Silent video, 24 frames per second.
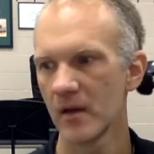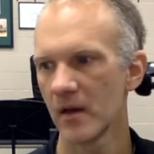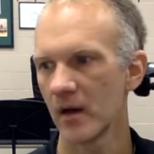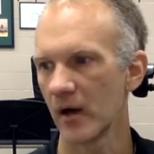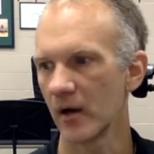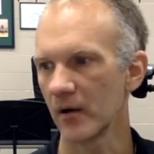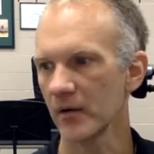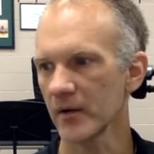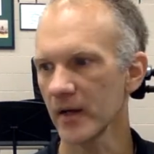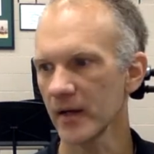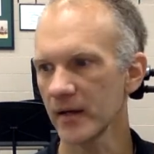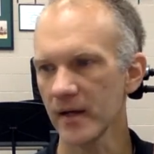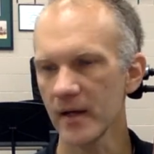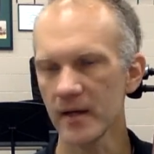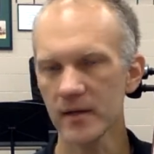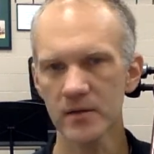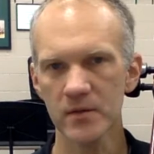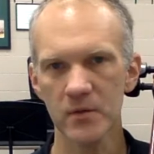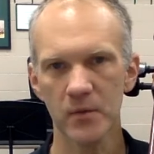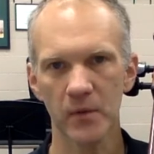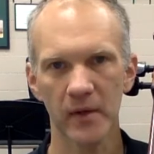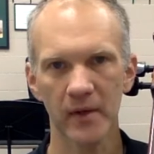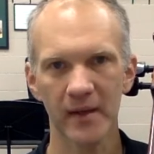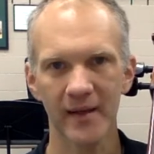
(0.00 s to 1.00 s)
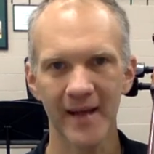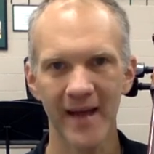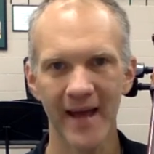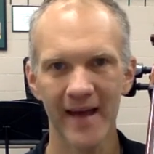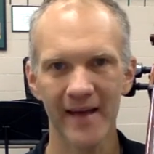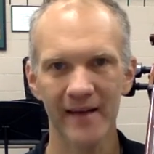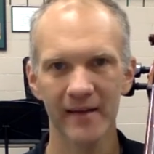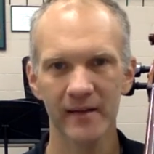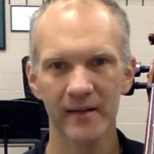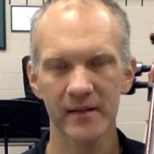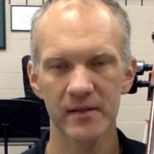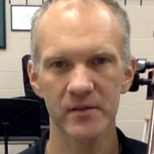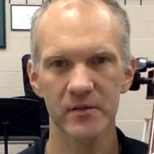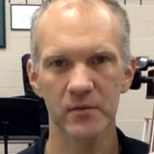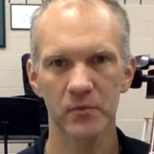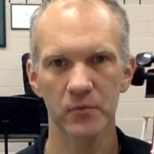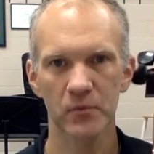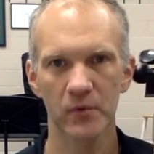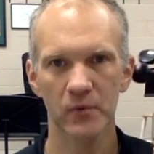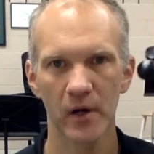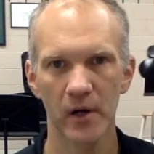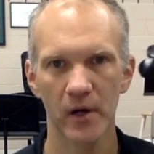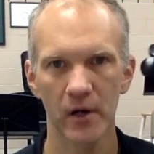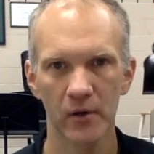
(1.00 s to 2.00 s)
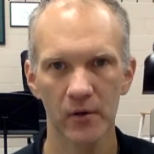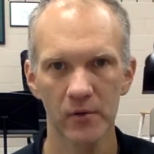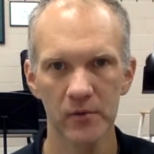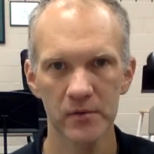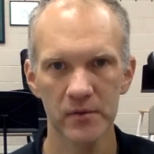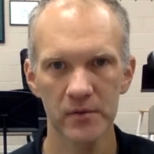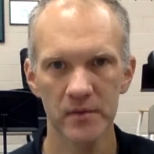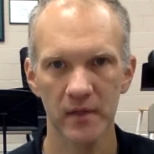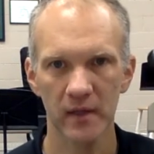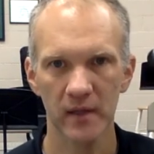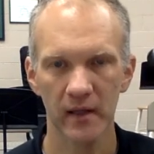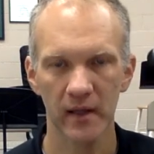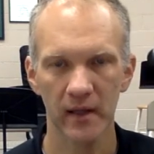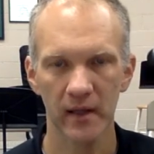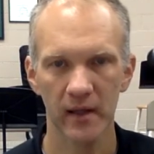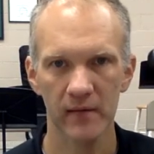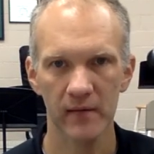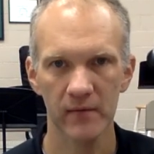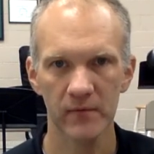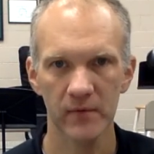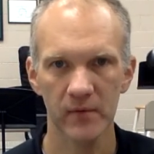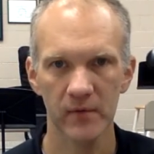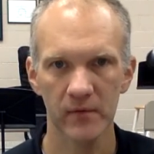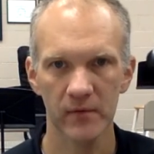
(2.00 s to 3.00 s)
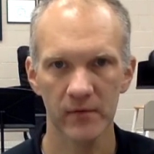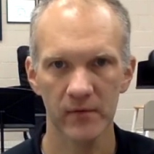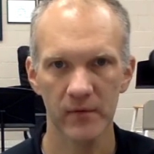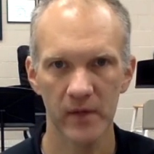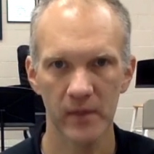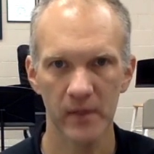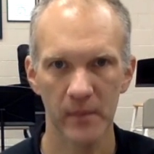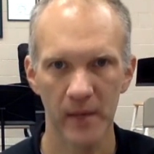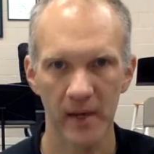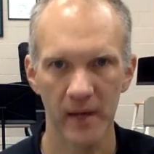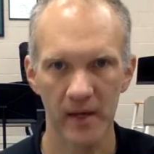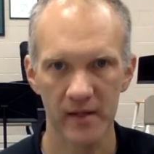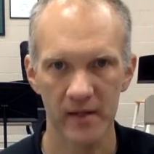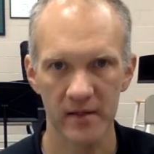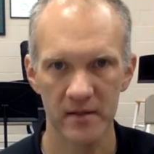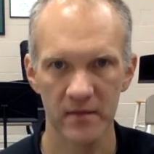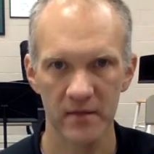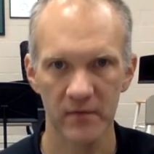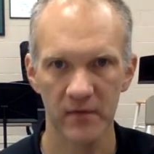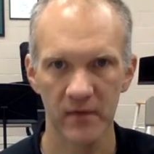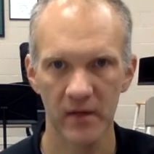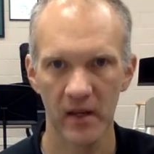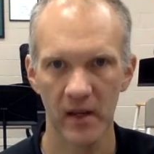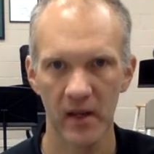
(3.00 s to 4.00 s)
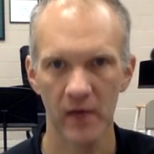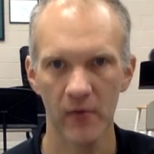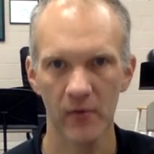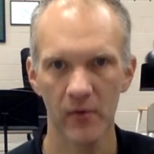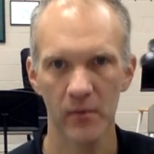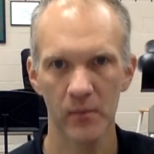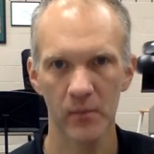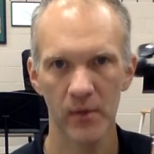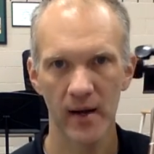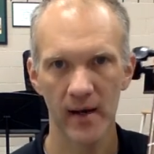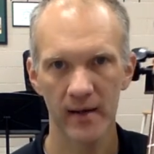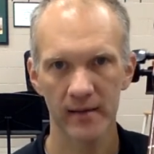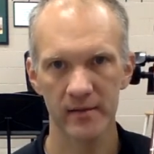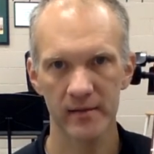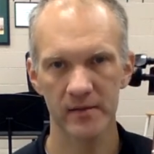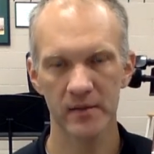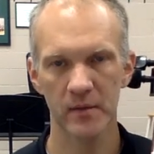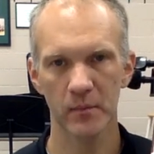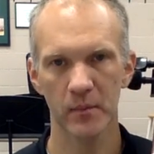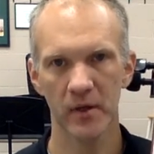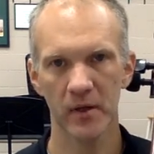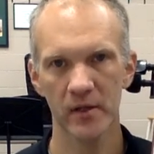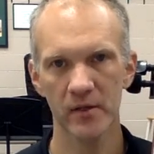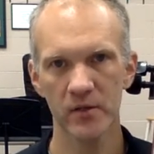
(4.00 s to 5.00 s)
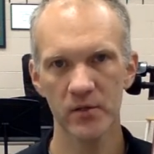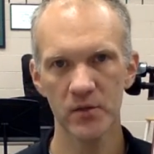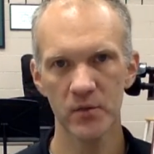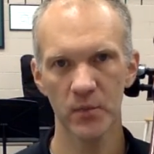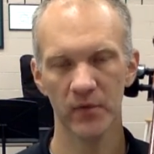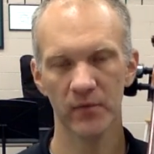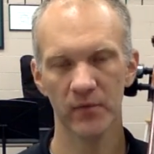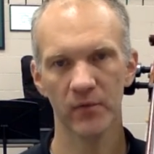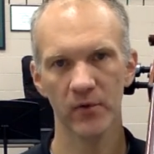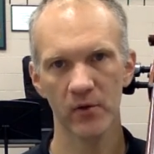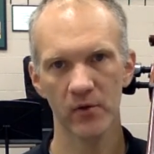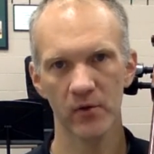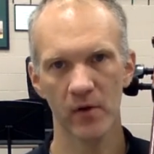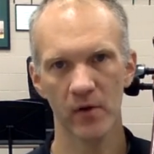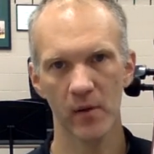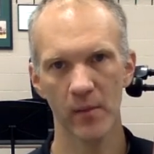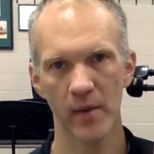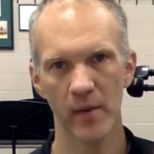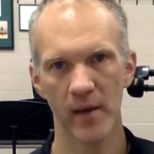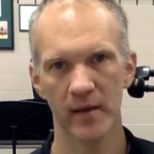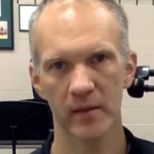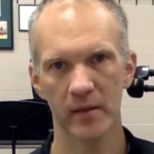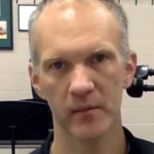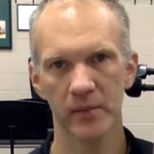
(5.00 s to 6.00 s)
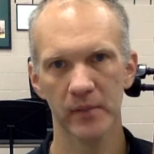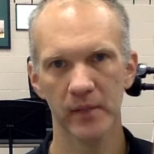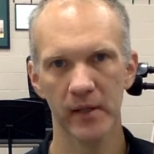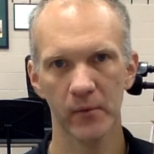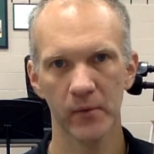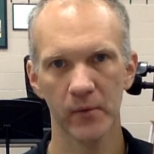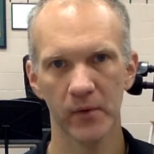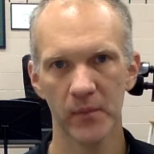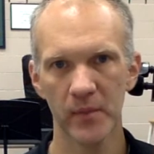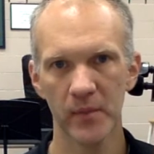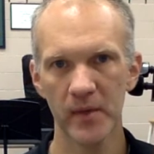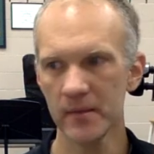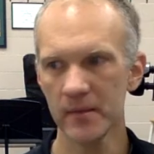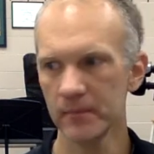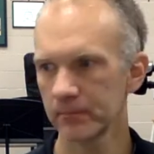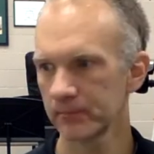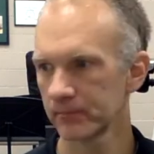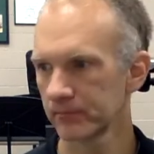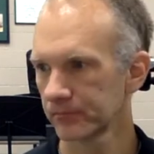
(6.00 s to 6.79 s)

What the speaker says: Okay, next one, Natalie's Rose. Again, feel free to pause the video and practice a bunch before you come back and play it with me.